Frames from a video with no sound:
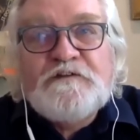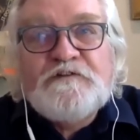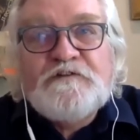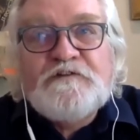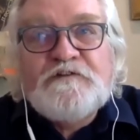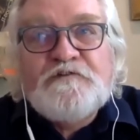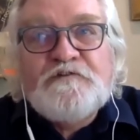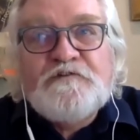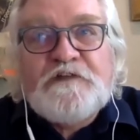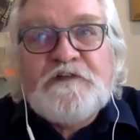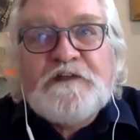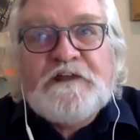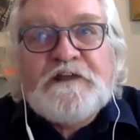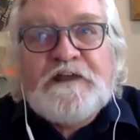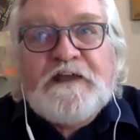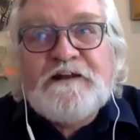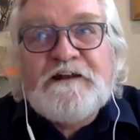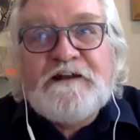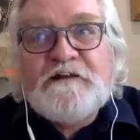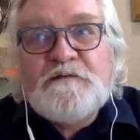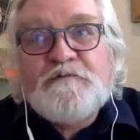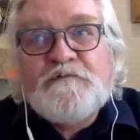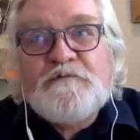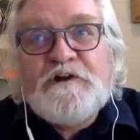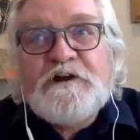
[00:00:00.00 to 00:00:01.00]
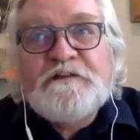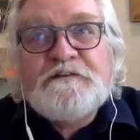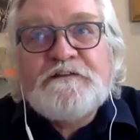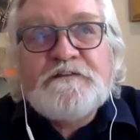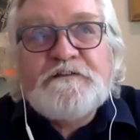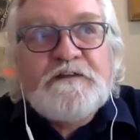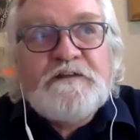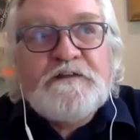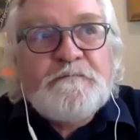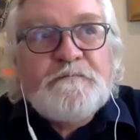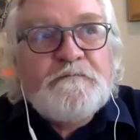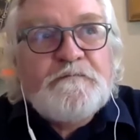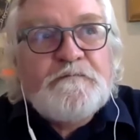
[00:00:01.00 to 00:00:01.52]
to recalibrate
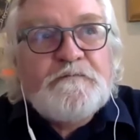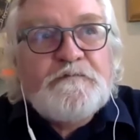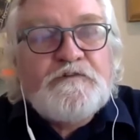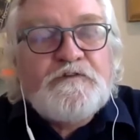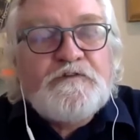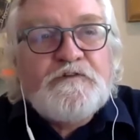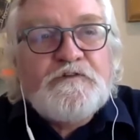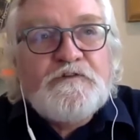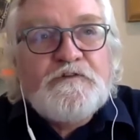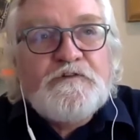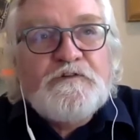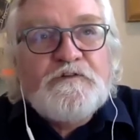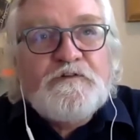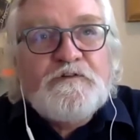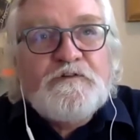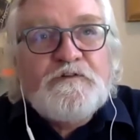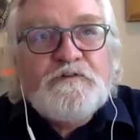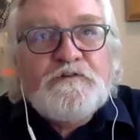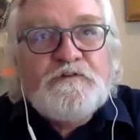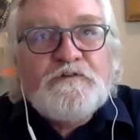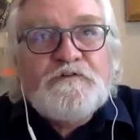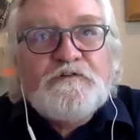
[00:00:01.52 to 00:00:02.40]
them to